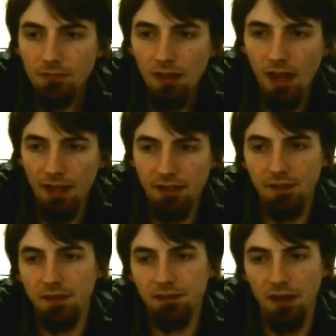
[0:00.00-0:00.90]
I had to
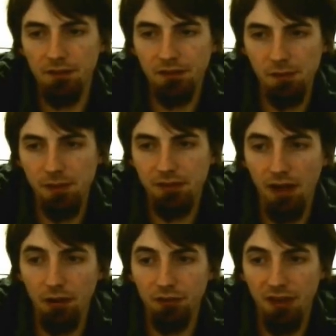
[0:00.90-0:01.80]
get this, obviously.
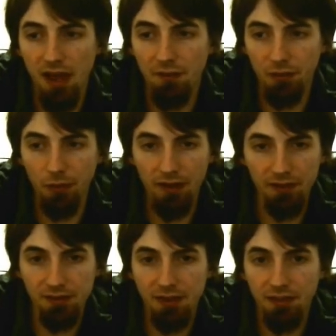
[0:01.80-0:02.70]
McDonald's everywhere.
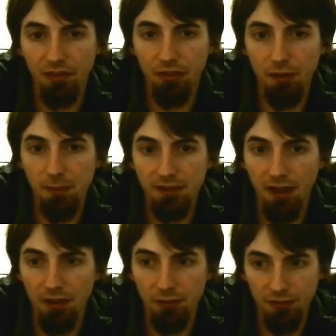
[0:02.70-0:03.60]
This is like the 3rd
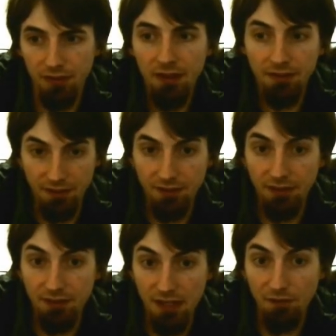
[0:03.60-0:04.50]
McDonald's. This is
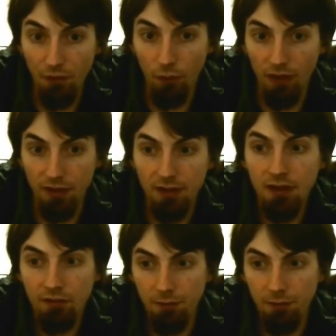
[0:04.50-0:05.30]
a different one from